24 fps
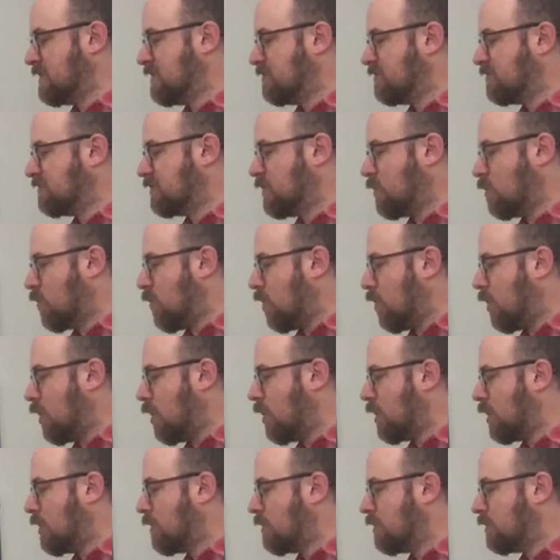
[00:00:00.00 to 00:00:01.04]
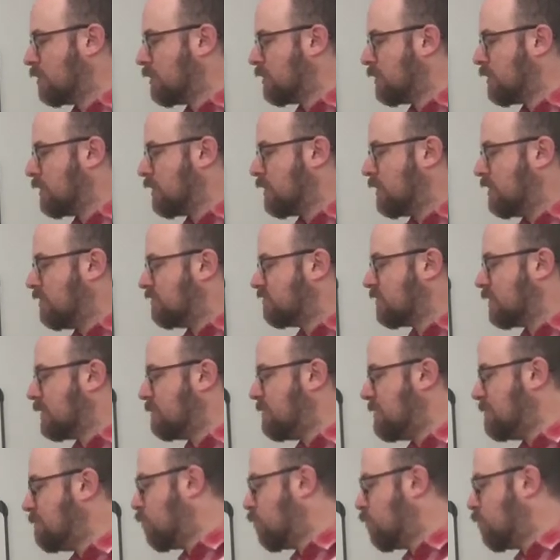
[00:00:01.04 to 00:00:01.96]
So R is going to be